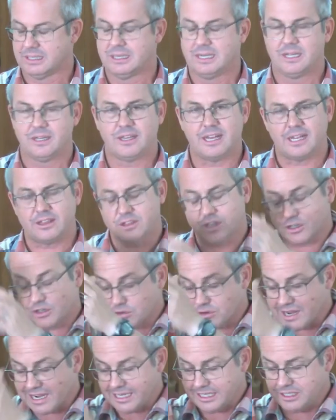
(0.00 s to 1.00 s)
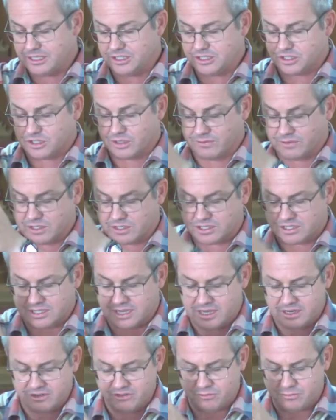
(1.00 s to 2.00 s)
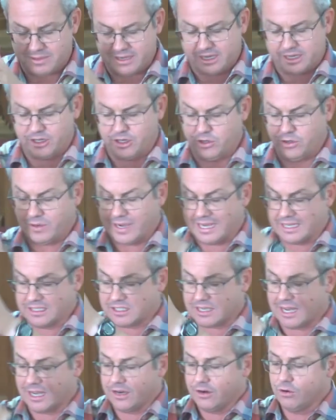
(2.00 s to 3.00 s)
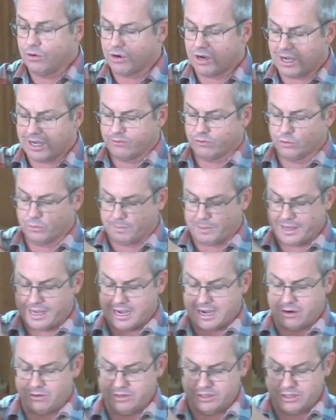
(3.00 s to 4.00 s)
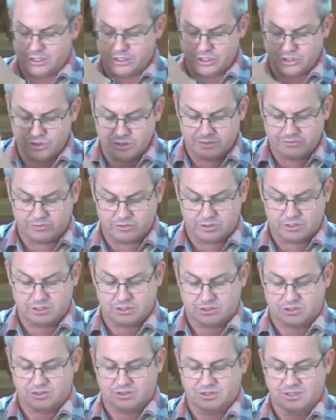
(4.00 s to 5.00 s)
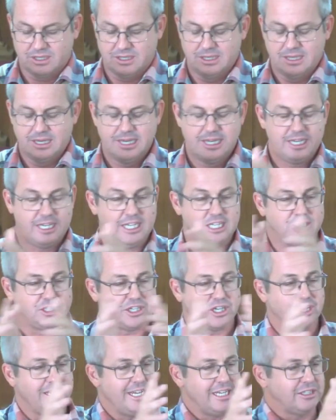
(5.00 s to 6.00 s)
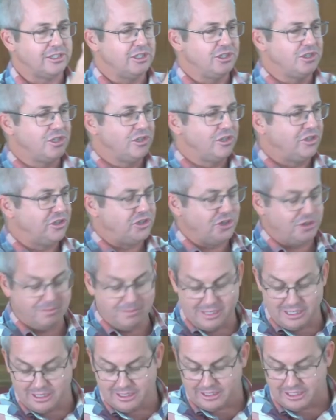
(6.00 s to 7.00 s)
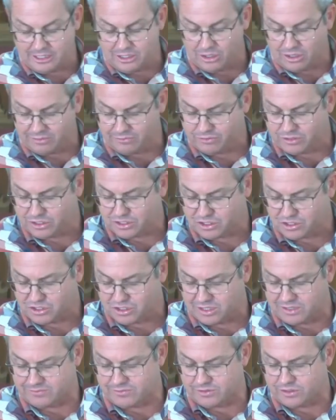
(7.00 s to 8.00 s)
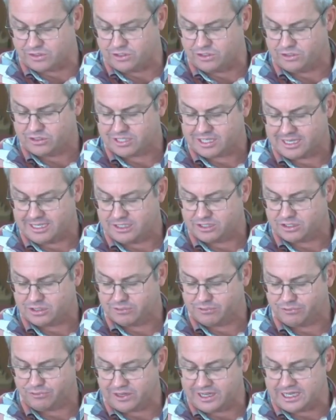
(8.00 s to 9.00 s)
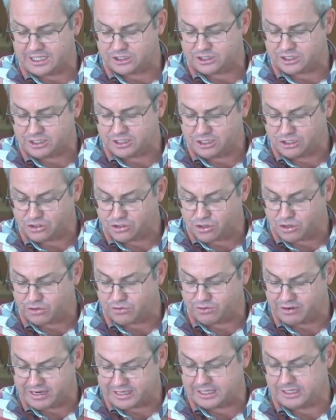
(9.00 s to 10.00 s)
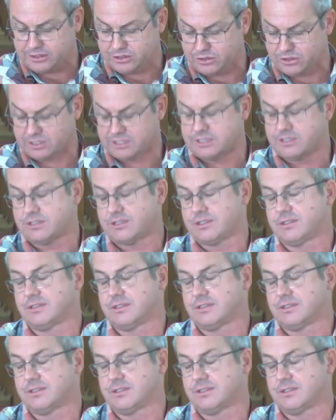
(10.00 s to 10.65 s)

That the greatness of the Son of Man, who has unrivaled power in the universe, is connected to the humility of the servant who takes on flesh and is not recognized.